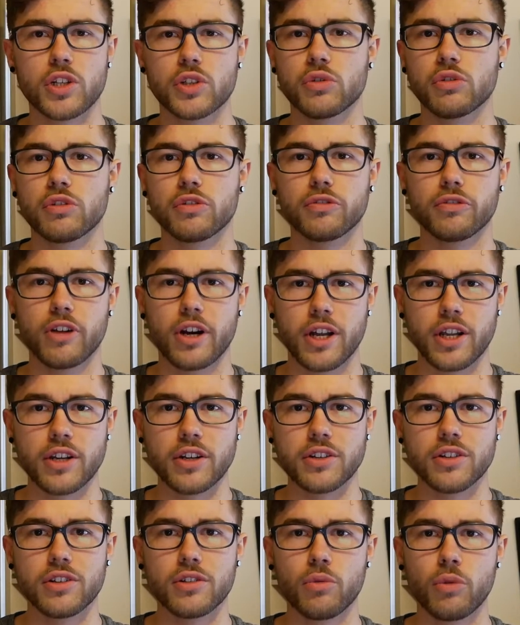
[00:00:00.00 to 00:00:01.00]
to a
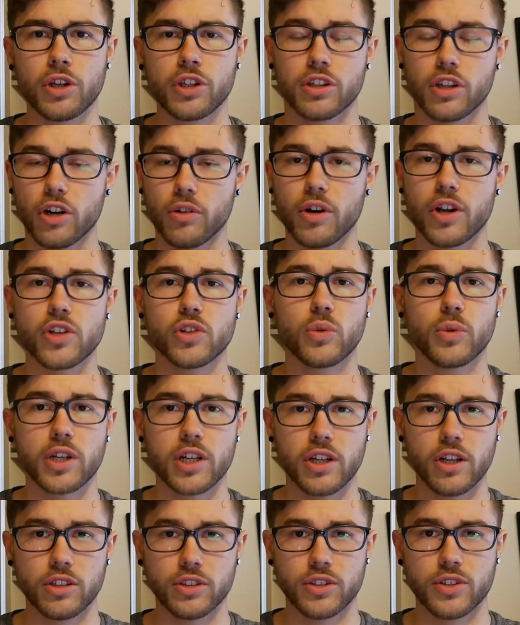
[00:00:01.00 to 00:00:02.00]
friend when they were around
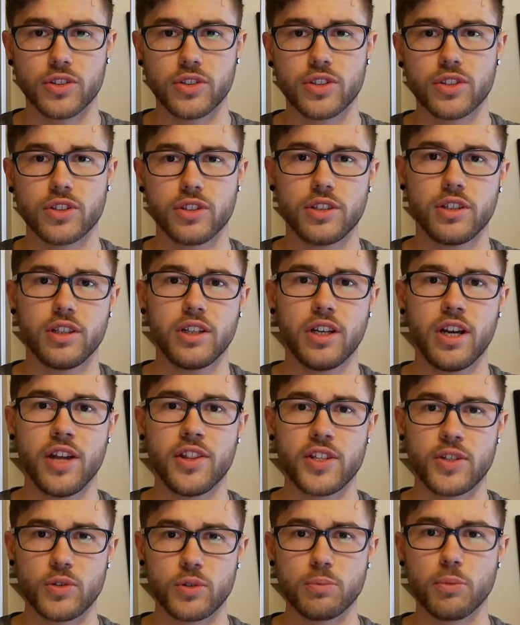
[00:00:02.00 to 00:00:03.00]
$20, and
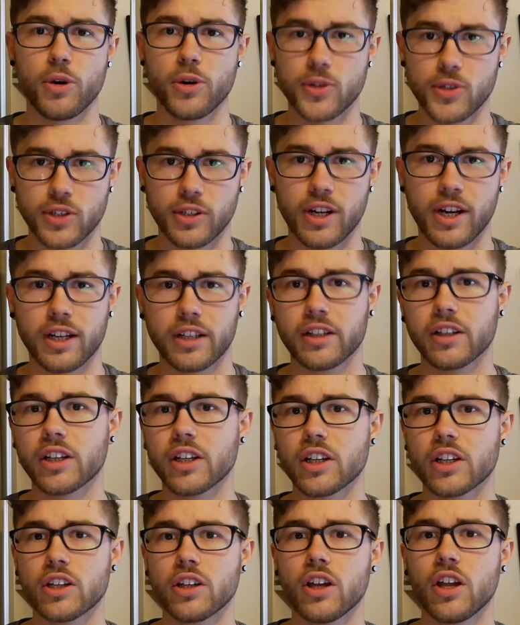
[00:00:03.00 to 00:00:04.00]
this was most
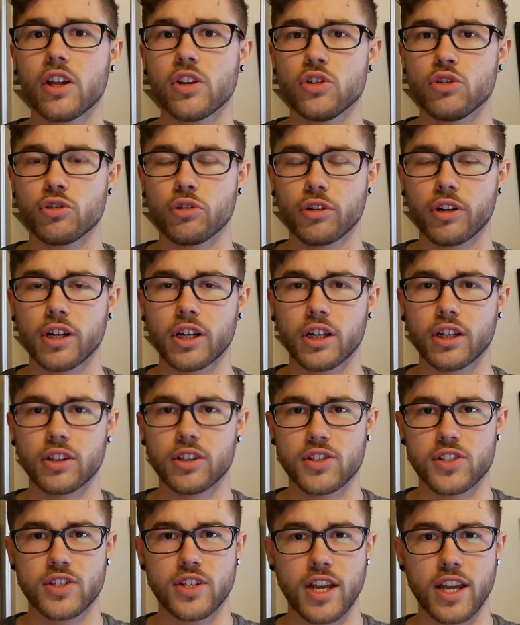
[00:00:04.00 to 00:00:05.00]
likely during the
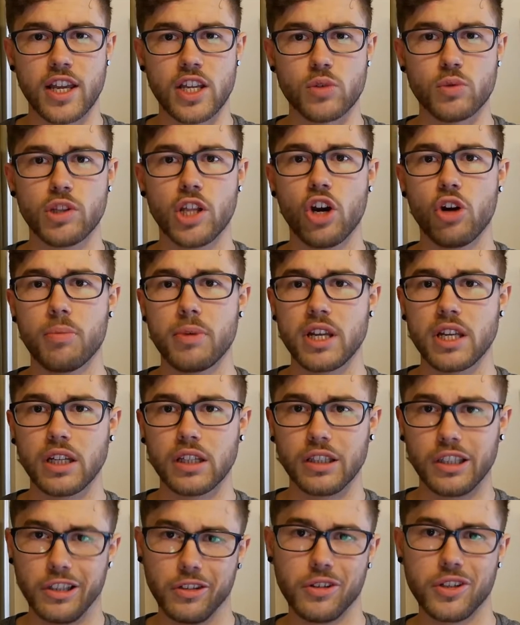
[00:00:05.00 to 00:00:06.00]
stage when they were being
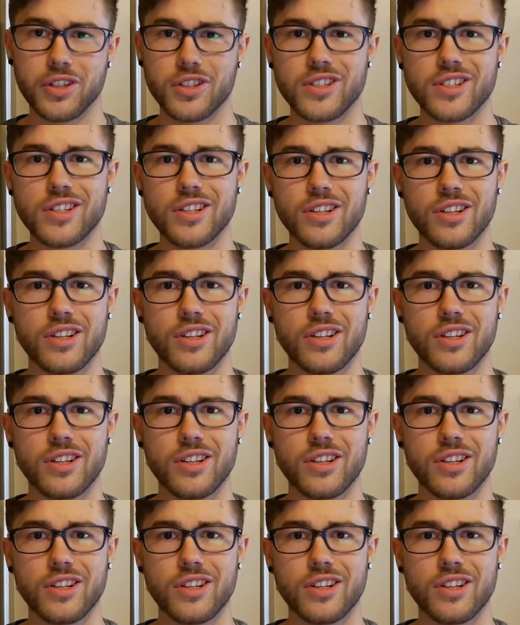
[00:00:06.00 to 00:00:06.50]
clearanced.